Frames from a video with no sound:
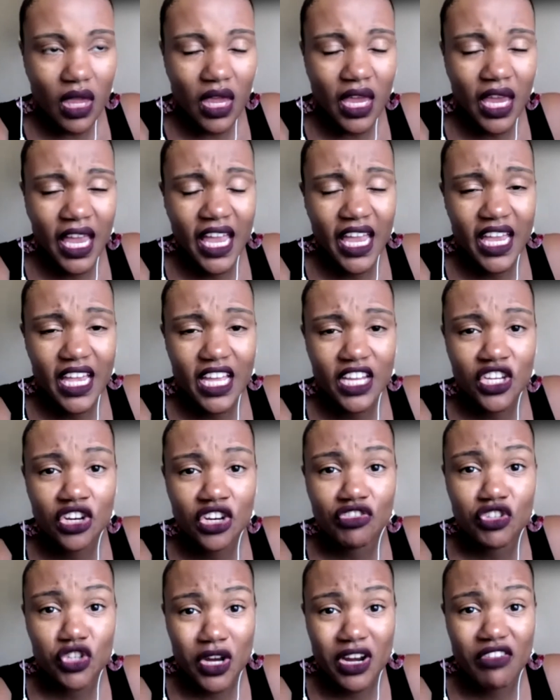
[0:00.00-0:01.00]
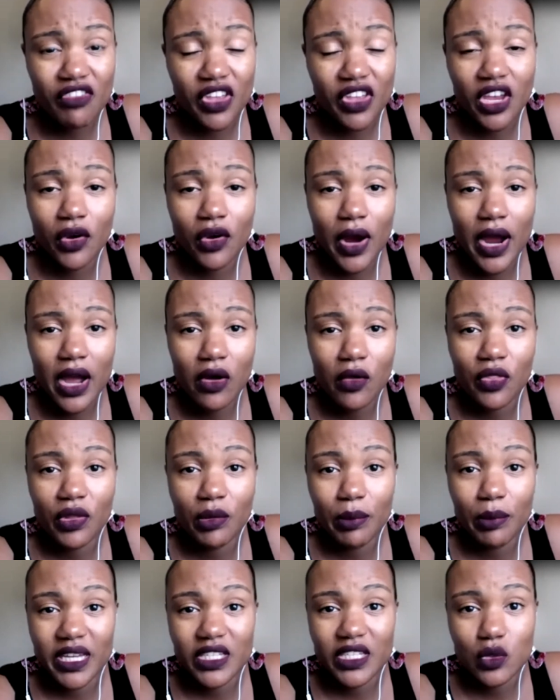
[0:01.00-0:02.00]
and you're trying to figure out the
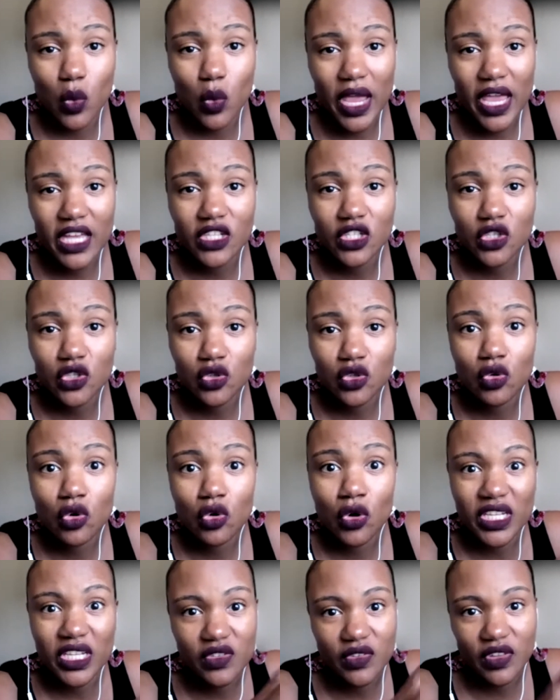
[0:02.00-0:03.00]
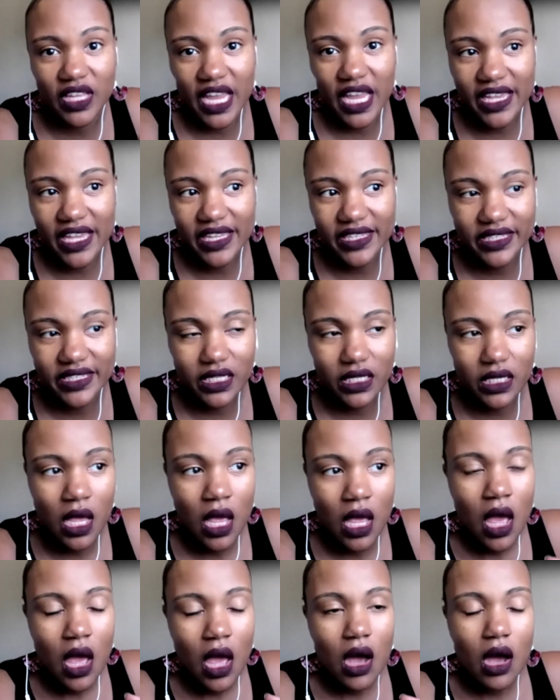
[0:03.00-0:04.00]
best way to gracefully exit.
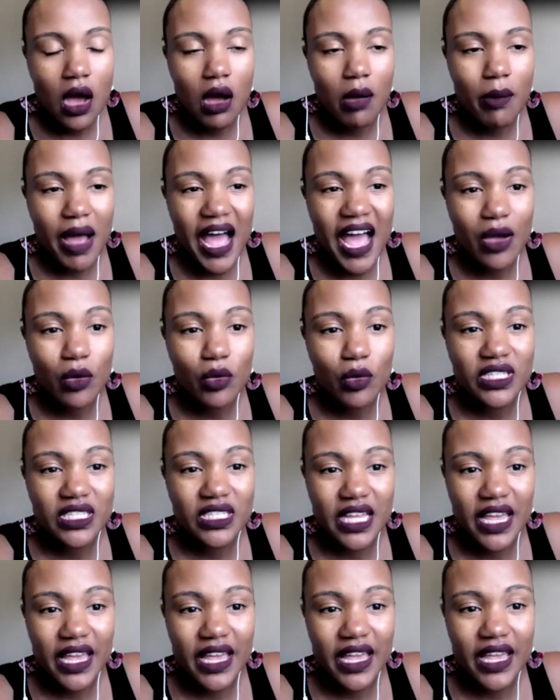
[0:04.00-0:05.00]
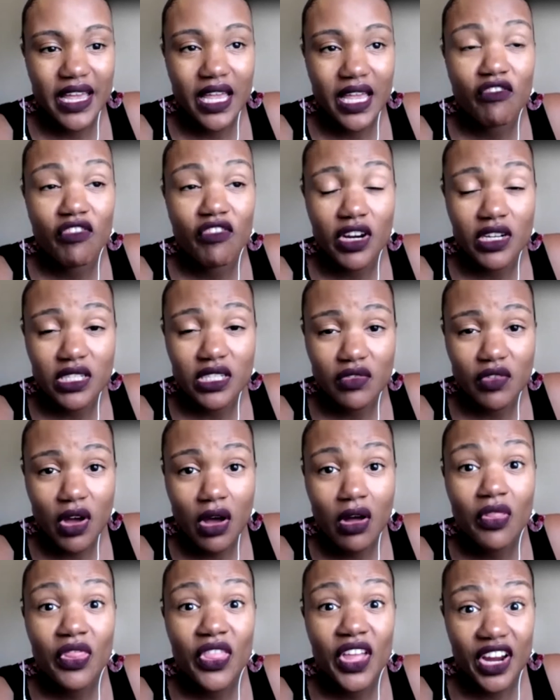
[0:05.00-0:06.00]
I would say, first of
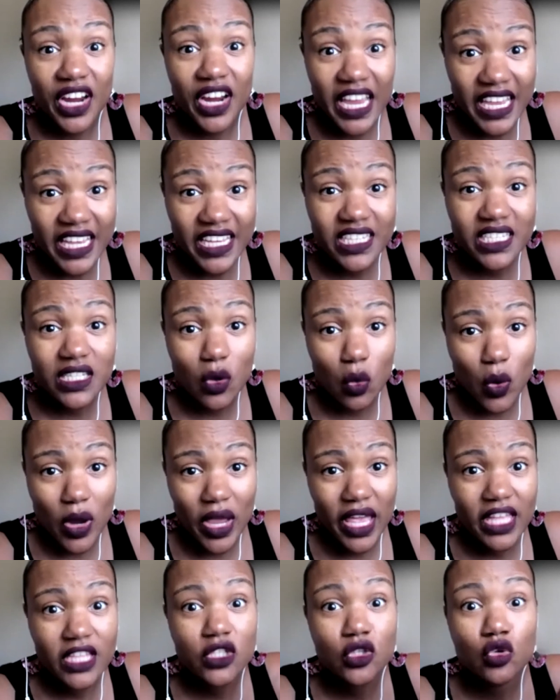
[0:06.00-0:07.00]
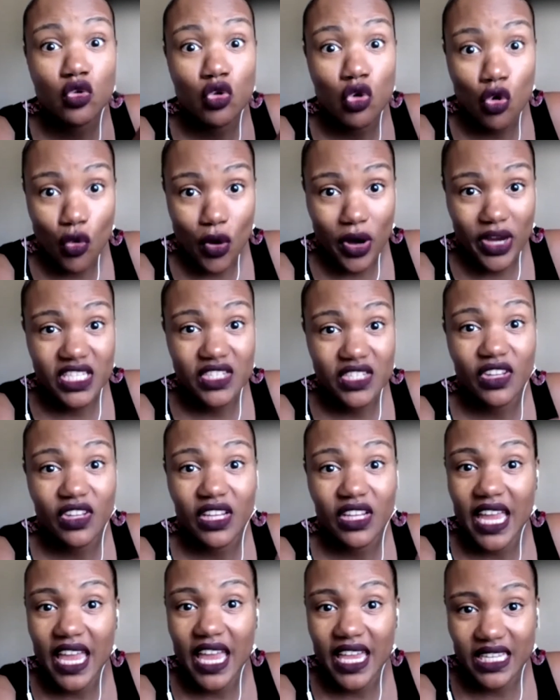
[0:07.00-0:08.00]
all, there is a way to
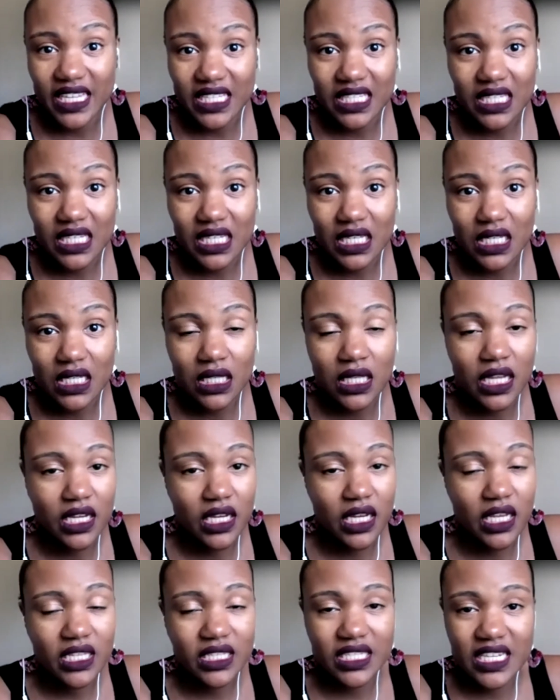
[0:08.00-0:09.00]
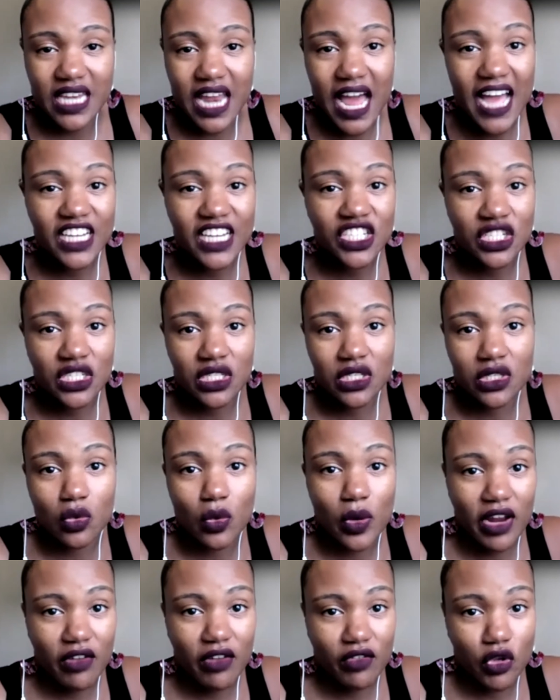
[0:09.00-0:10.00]
gracefully exit. It's not just do
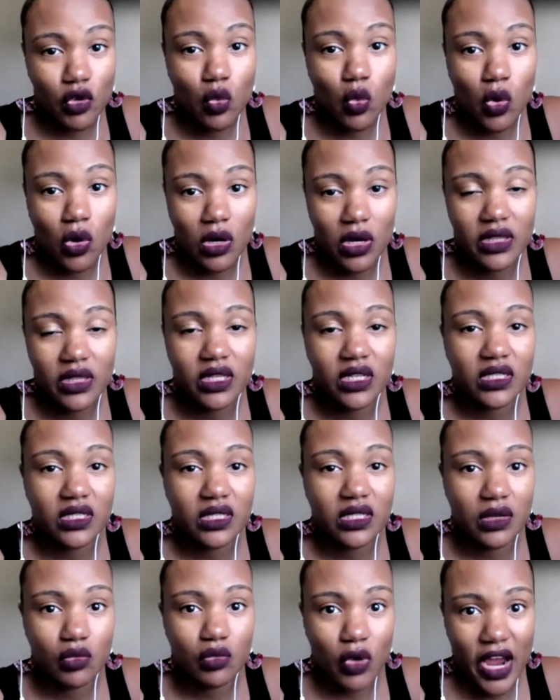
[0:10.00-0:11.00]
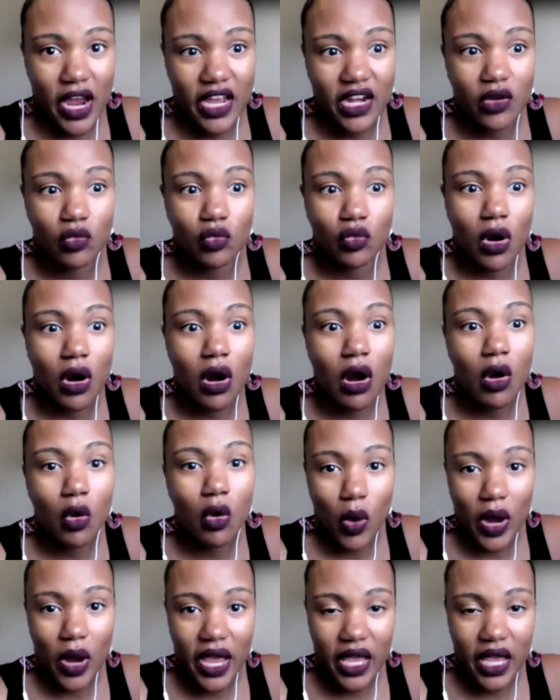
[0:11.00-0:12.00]
whatever you want. There's a right and wrong
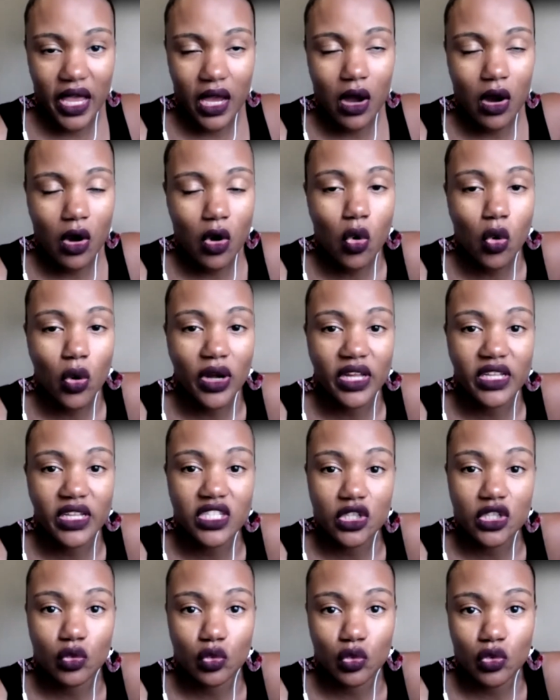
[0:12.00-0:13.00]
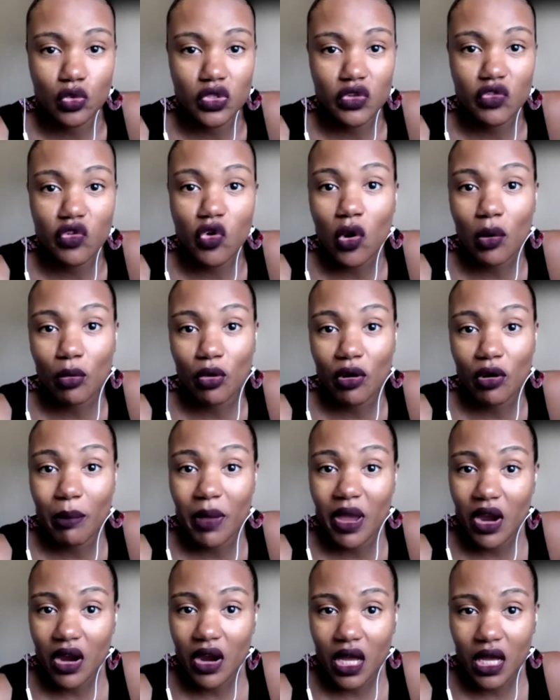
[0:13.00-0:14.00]
way according to the rules of corporate
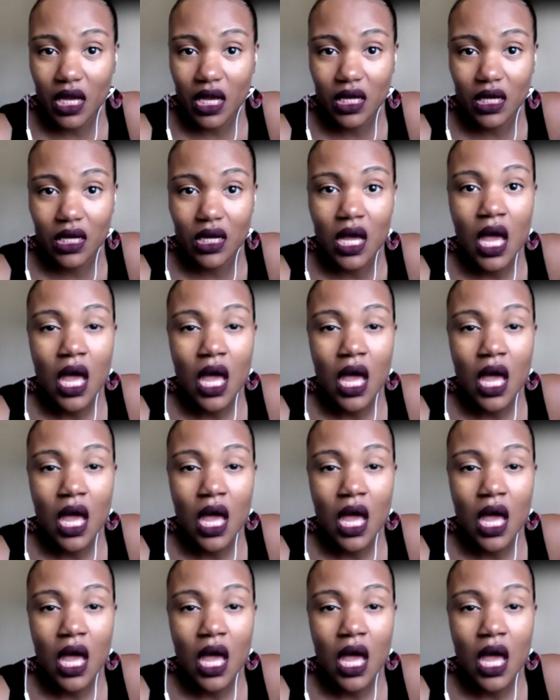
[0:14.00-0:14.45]
America.